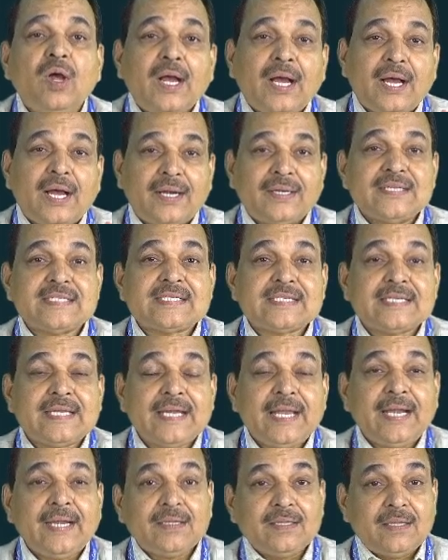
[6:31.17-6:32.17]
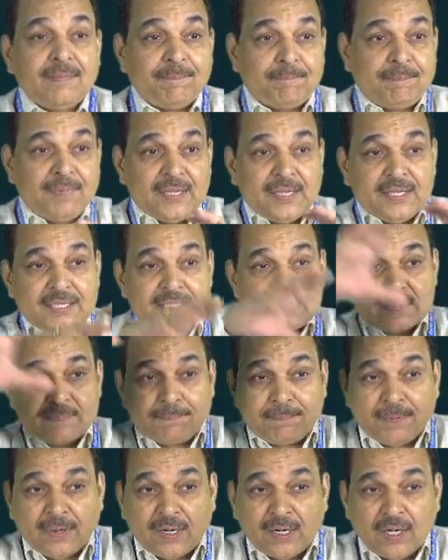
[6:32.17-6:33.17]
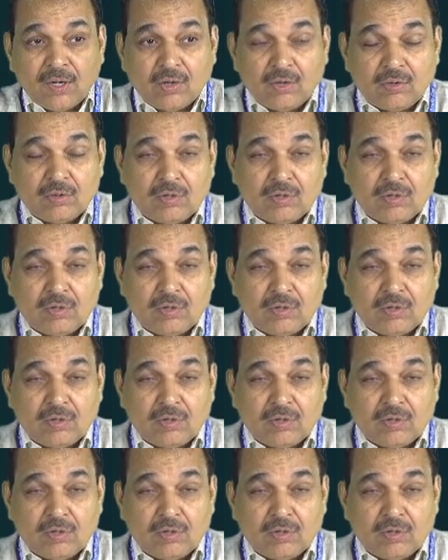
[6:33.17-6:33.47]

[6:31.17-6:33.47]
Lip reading: understand the biggest part